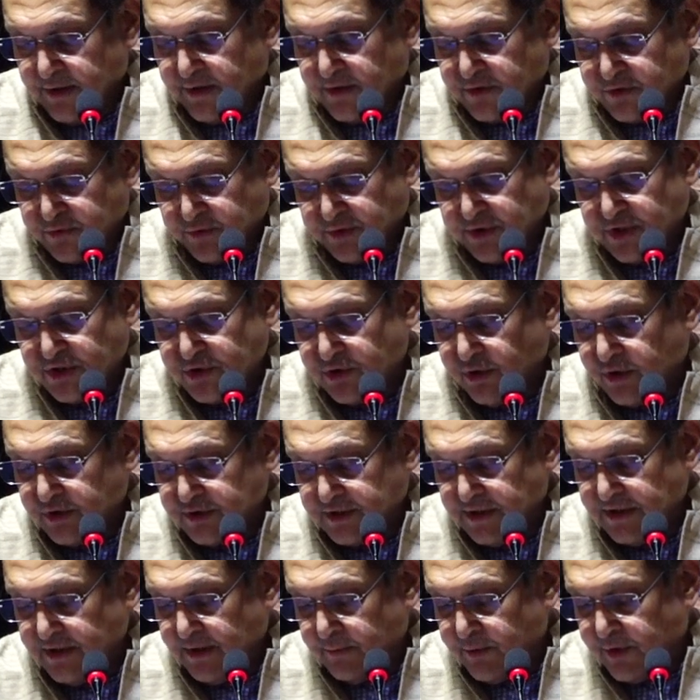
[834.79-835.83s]
So he's
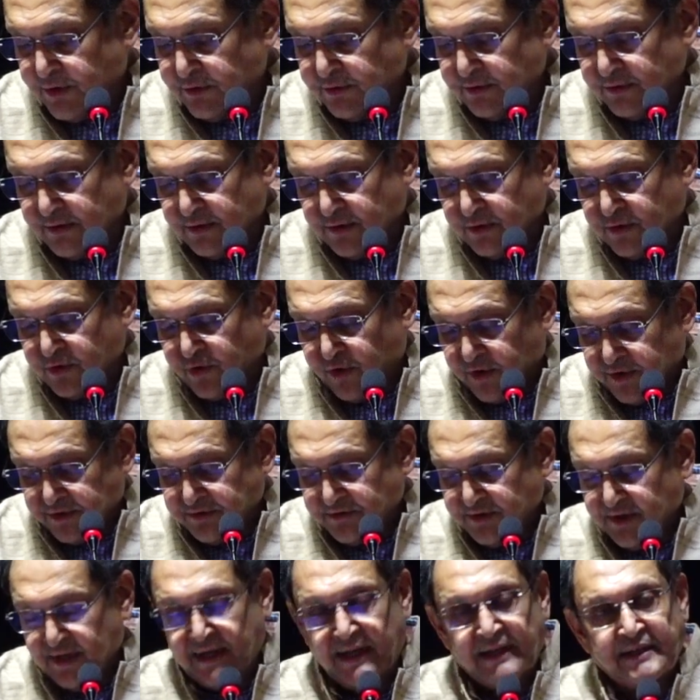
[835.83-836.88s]
talking about God
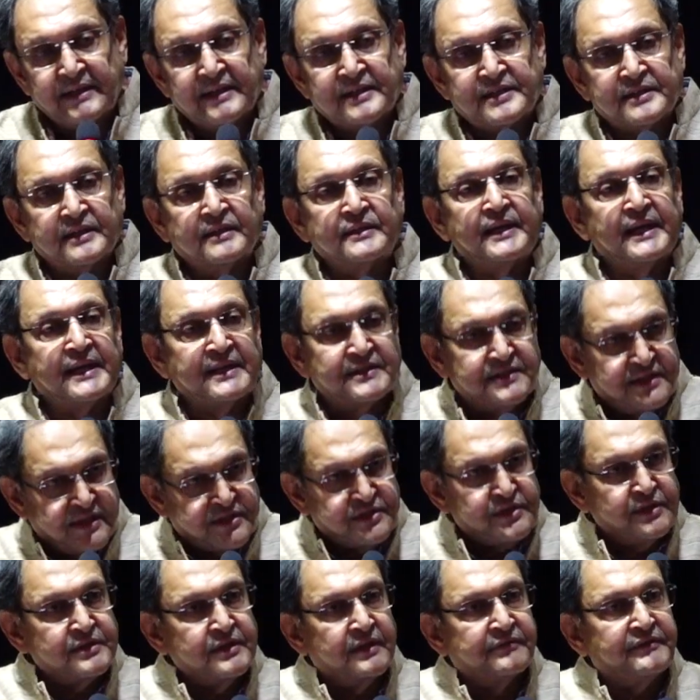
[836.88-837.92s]
realization, the
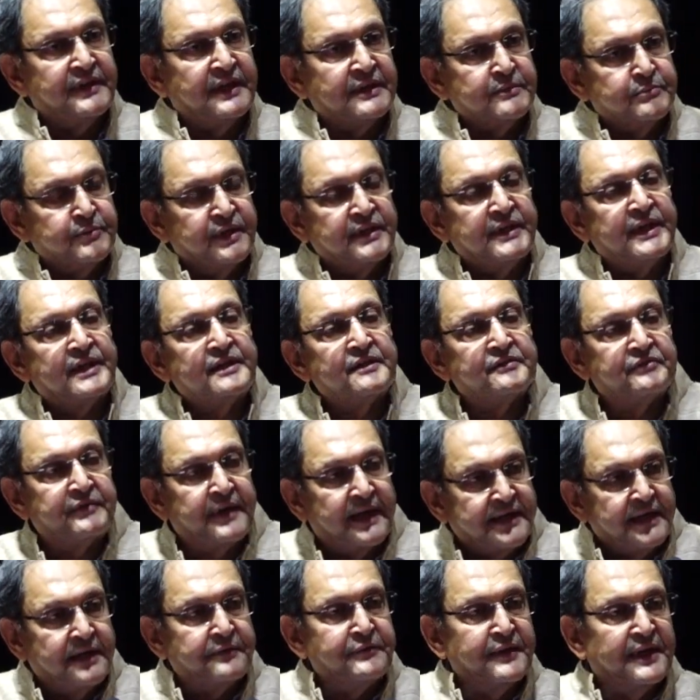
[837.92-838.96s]
existence of Atman, and the
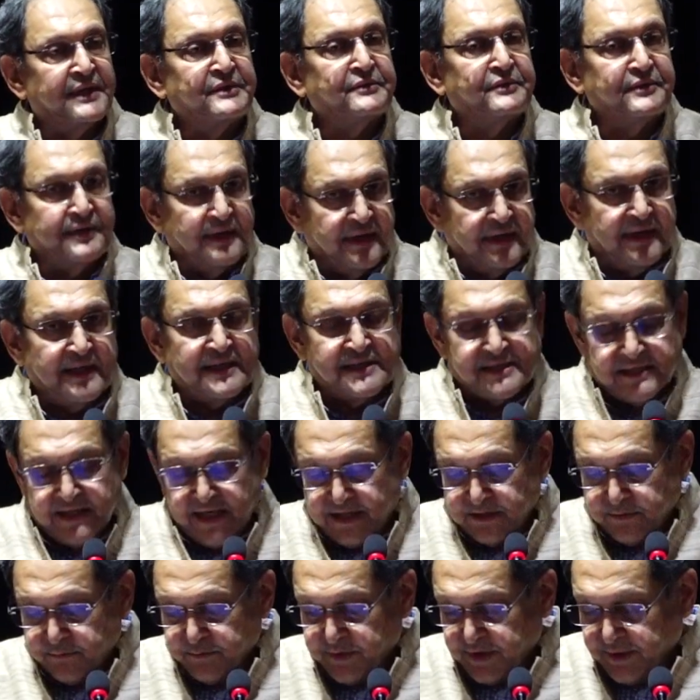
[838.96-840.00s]
fact that we can realize the
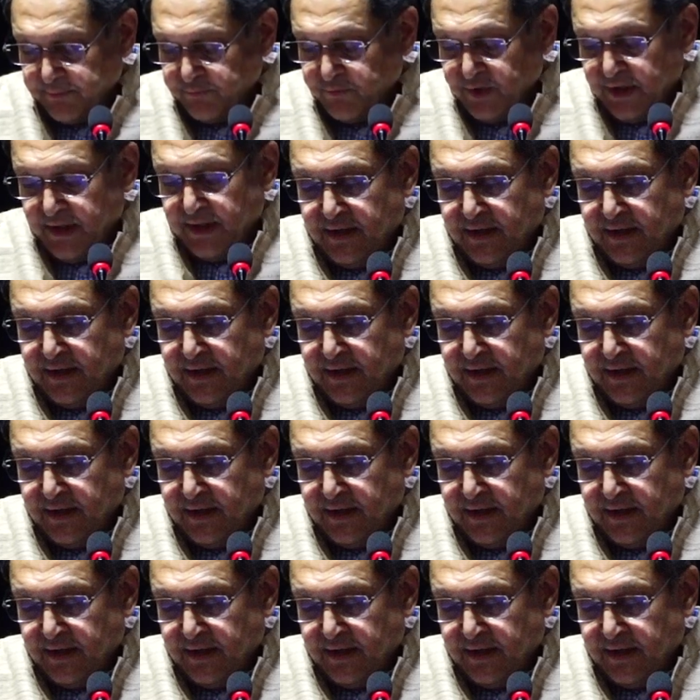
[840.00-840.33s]
Atman